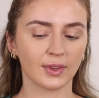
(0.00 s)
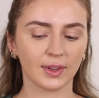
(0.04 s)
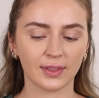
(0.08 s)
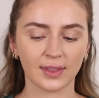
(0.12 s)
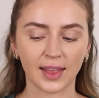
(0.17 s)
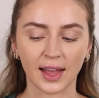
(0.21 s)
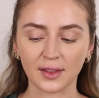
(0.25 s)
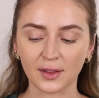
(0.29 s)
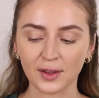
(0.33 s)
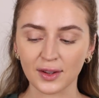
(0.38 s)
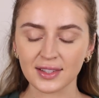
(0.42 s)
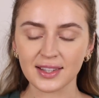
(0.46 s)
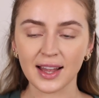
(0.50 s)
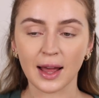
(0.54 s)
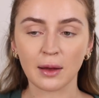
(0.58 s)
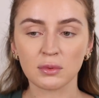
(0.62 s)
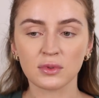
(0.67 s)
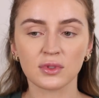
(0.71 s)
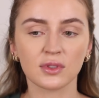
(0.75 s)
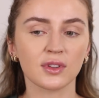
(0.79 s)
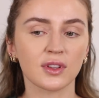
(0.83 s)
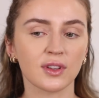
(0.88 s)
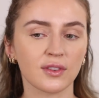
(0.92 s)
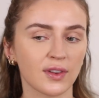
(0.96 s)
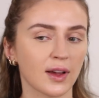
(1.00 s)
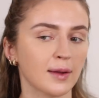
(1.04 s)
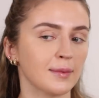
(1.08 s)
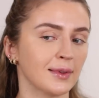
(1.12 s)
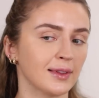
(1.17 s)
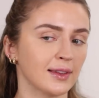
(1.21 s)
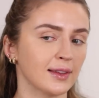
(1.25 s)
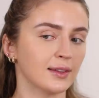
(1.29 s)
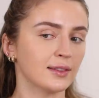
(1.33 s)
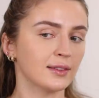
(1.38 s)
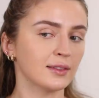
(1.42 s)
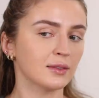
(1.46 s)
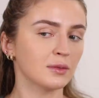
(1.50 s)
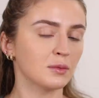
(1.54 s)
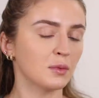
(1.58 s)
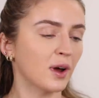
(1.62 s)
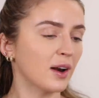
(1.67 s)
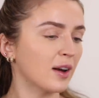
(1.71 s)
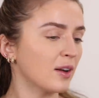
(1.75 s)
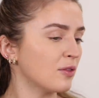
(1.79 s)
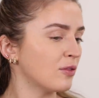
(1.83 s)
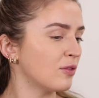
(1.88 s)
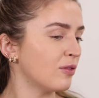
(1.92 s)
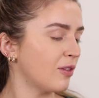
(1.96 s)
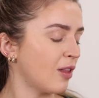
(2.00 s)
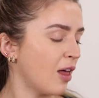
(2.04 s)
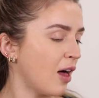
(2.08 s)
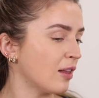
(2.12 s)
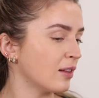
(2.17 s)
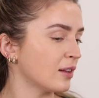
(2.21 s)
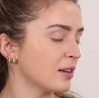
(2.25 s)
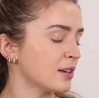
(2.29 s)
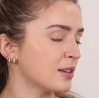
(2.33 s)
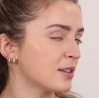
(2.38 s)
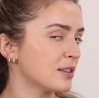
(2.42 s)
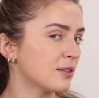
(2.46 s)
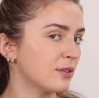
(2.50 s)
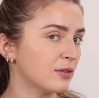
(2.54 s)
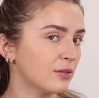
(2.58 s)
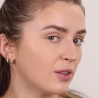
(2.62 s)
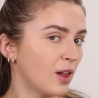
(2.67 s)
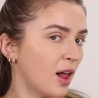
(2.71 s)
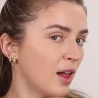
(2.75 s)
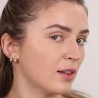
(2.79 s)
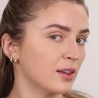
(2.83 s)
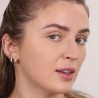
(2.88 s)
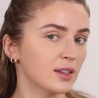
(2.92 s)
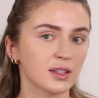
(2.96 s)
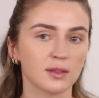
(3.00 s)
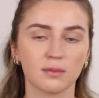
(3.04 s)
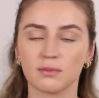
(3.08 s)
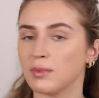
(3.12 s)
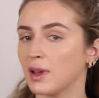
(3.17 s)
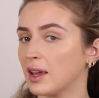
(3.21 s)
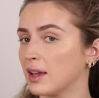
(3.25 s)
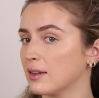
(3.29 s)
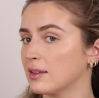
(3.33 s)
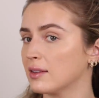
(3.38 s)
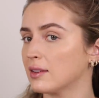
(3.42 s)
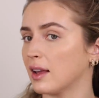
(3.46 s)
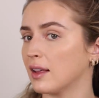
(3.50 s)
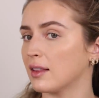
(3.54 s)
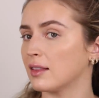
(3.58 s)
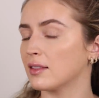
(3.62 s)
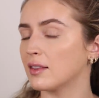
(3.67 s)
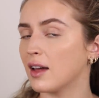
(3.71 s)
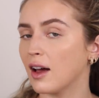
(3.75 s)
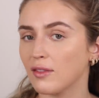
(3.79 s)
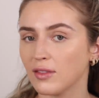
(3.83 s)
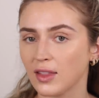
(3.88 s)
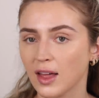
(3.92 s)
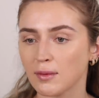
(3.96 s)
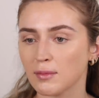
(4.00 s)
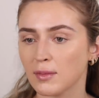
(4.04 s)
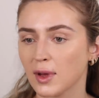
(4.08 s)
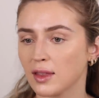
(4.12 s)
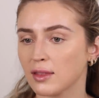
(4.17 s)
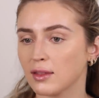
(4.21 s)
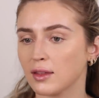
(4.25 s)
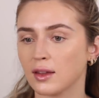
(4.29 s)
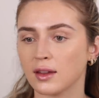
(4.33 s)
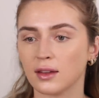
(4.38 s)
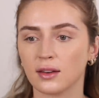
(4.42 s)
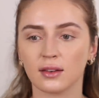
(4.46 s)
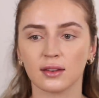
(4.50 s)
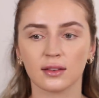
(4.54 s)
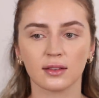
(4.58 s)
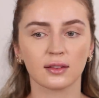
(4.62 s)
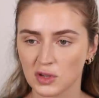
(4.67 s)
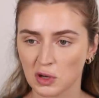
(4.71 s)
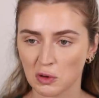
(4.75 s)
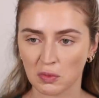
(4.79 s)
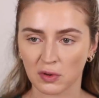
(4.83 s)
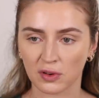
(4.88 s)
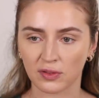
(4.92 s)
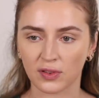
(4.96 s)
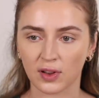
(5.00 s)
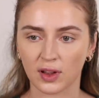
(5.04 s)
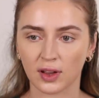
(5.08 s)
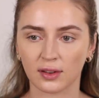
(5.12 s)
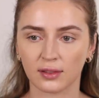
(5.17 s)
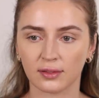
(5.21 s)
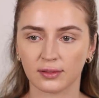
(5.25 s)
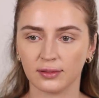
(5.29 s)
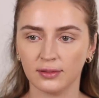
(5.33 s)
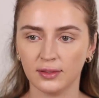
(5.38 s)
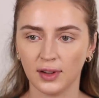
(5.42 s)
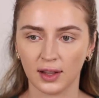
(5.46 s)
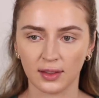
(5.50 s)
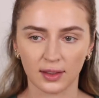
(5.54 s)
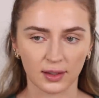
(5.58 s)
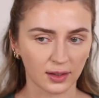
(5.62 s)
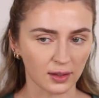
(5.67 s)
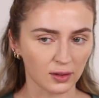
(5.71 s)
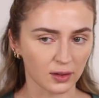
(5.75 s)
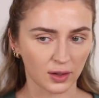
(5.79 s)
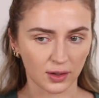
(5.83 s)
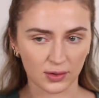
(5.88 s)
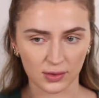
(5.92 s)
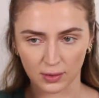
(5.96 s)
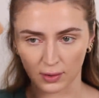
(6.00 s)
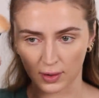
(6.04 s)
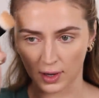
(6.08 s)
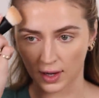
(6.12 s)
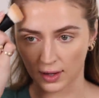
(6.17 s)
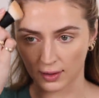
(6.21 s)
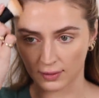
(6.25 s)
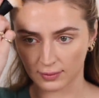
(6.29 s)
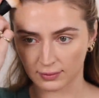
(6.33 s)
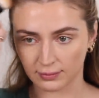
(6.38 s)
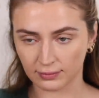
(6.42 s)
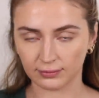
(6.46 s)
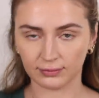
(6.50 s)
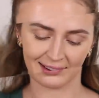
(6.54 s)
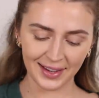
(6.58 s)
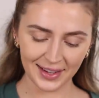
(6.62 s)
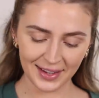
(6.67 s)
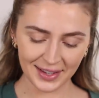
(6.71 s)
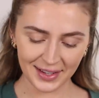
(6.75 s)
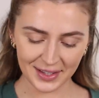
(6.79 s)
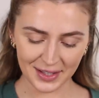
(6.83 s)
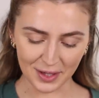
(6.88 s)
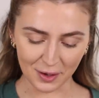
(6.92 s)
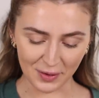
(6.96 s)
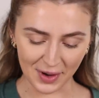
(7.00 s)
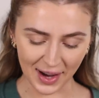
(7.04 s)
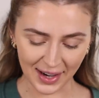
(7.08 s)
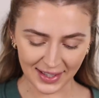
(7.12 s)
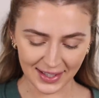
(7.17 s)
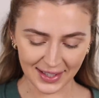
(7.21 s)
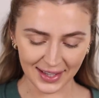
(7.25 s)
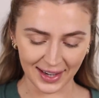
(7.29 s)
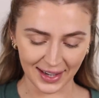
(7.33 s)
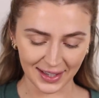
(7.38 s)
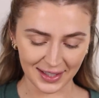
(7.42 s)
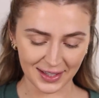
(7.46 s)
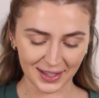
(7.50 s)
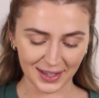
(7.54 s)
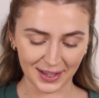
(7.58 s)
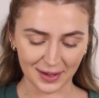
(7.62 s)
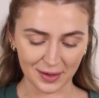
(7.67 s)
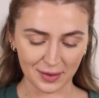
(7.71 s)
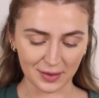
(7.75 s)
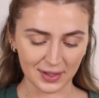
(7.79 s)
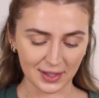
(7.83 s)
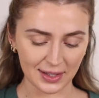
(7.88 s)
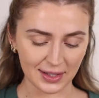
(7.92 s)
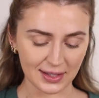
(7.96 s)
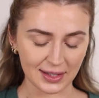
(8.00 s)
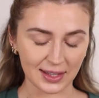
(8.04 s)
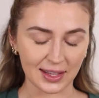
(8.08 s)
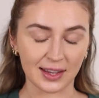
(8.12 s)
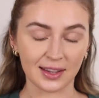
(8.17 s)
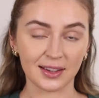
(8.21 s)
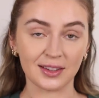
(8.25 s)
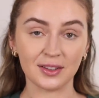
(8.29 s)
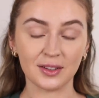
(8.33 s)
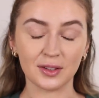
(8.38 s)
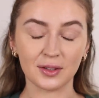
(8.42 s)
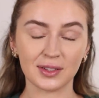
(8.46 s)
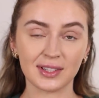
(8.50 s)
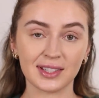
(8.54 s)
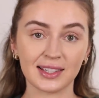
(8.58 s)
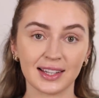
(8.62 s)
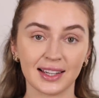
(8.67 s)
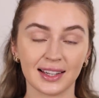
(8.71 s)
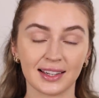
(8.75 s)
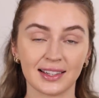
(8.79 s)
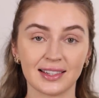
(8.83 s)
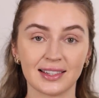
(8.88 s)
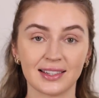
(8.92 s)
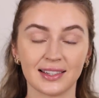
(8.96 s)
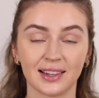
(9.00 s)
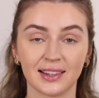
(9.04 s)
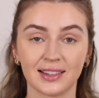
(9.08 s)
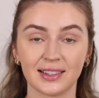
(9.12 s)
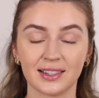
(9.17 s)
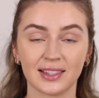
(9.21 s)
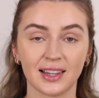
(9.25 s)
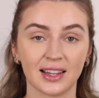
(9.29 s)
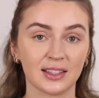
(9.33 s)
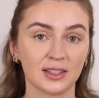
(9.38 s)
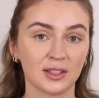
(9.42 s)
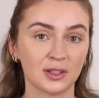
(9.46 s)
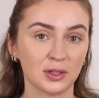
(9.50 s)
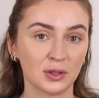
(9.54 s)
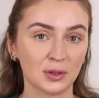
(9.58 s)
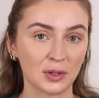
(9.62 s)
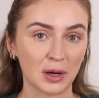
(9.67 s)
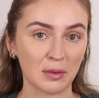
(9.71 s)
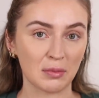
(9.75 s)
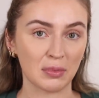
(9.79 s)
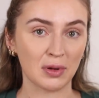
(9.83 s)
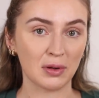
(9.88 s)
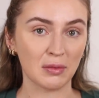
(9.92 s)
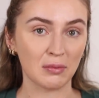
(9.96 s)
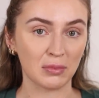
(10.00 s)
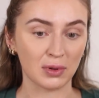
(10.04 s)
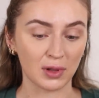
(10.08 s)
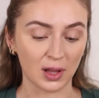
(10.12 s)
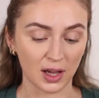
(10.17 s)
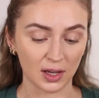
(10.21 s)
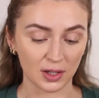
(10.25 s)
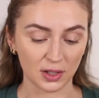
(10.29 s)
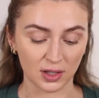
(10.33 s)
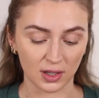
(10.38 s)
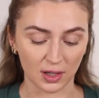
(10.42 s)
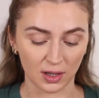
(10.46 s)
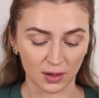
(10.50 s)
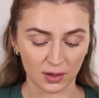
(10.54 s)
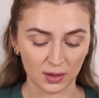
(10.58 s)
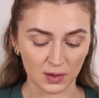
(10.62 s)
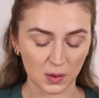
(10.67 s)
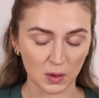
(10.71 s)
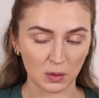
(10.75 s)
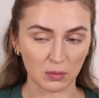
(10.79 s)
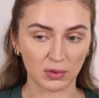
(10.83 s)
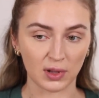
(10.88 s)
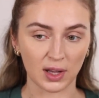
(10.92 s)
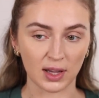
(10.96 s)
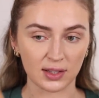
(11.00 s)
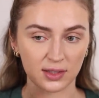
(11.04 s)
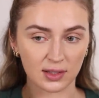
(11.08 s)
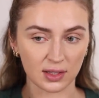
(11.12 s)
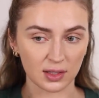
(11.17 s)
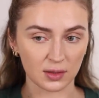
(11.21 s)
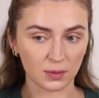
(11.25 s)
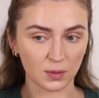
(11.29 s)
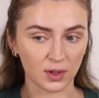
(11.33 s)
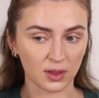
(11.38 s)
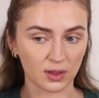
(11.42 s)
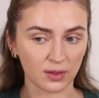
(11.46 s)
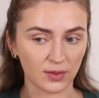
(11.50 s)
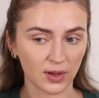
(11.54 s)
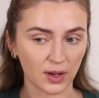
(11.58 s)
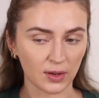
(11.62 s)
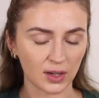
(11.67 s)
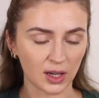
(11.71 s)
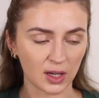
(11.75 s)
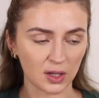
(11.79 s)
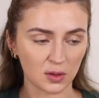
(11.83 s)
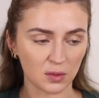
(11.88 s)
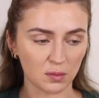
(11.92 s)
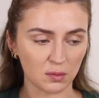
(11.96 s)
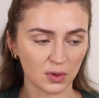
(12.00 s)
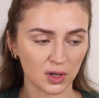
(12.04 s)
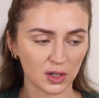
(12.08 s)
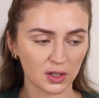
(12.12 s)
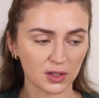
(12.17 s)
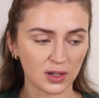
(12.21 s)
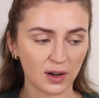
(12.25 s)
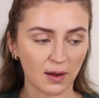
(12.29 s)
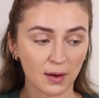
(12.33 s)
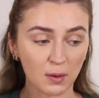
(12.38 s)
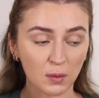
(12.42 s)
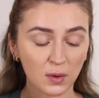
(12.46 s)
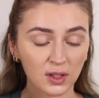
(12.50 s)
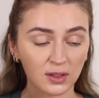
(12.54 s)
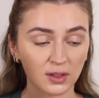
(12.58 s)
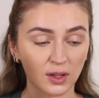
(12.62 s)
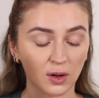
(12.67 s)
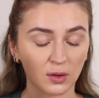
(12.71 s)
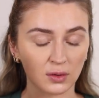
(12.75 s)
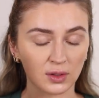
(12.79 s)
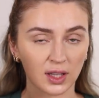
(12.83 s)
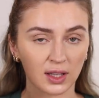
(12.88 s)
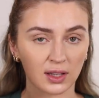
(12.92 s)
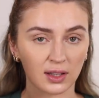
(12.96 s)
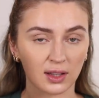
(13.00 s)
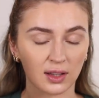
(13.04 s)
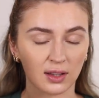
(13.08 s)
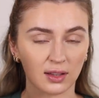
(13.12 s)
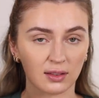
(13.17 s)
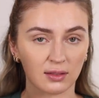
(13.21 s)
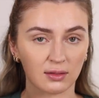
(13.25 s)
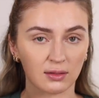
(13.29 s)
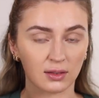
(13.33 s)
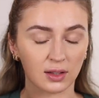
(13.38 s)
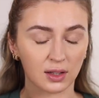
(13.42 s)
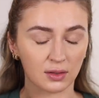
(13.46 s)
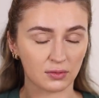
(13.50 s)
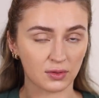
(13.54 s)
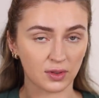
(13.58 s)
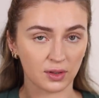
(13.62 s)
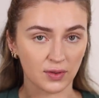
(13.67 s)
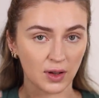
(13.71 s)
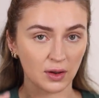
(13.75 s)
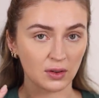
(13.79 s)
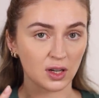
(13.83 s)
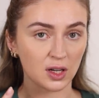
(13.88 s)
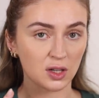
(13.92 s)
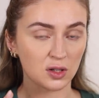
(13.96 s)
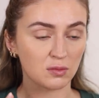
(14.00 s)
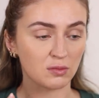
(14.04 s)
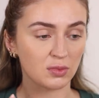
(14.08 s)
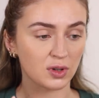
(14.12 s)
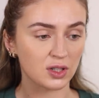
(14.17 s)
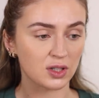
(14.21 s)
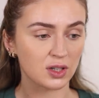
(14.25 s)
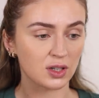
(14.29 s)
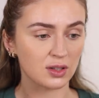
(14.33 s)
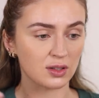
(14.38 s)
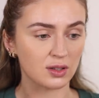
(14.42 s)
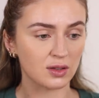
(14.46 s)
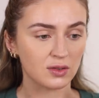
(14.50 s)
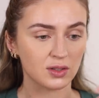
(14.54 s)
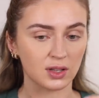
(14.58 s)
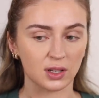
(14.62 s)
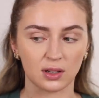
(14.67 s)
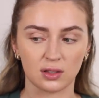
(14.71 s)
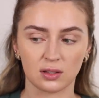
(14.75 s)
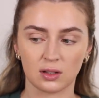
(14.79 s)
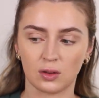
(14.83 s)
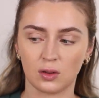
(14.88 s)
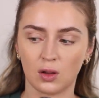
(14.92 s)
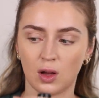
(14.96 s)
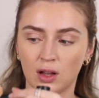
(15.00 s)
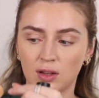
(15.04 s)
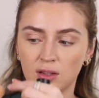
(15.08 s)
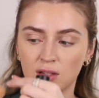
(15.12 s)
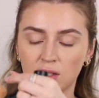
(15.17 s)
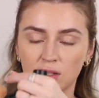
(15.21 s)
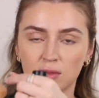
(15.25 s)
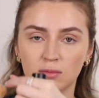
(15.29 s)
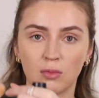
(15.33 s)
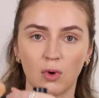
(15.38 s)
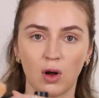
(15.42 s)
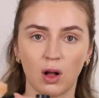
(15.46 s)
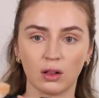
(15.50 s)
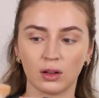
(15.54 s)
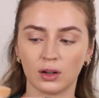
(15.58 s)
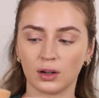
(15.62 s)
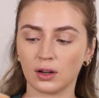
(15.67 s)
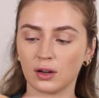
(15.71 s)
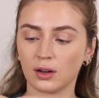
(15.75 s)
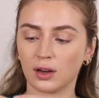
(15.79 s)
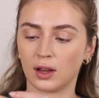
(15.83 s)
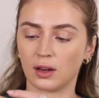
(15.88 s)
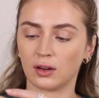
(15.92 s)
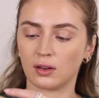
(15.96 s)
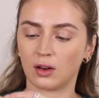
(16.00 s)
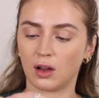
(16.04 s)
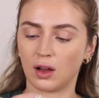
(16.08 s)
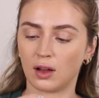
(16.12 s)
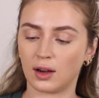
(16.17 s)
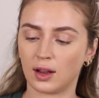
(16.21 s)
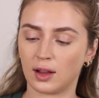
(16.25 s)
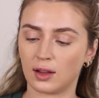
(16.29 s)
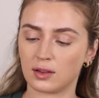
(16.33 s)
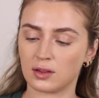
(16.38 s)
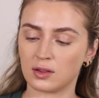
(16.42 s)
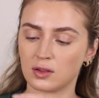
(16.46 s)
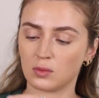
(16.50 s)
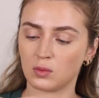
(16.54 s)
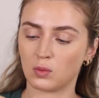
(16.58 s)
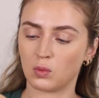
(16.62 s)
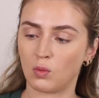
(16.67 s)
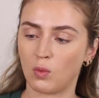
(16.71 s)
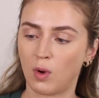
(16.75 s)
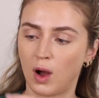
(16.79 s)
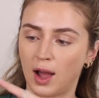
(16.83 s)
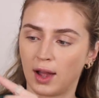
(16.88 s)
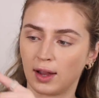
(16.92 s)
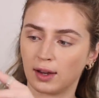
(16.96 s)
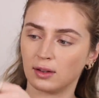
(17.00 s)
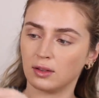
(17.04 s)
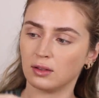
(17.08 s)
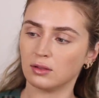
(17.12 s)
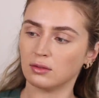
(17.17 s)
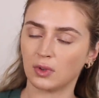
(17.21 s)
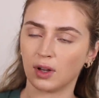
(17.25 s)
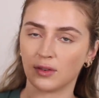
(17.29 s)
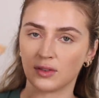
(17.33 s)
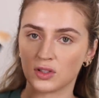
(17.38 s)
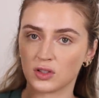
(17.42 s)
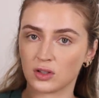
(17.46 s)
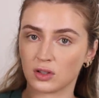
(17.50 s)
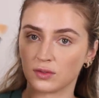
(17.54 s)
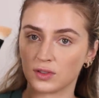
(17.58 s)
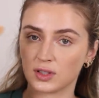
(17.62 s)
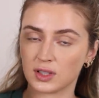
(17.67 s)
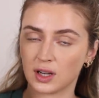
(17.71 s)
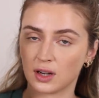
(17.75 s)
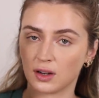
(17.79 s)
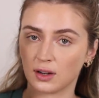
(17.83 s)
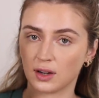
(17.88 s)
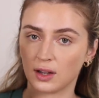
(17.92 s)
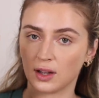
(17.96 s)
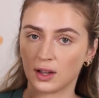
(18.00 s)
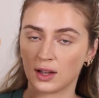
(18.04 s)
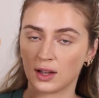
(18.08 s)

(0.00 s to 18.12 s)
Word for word: That looks absolutely fabulous. What a flawless, flawless base. I love that method. Super fun. I think it looks great. So next he actually uses the Nudestix Sunset Strip blush and he also applies this with the foundation brush. Now I will note that he the, the foundation brush he's using is a lot smaller and not as wide of a surface area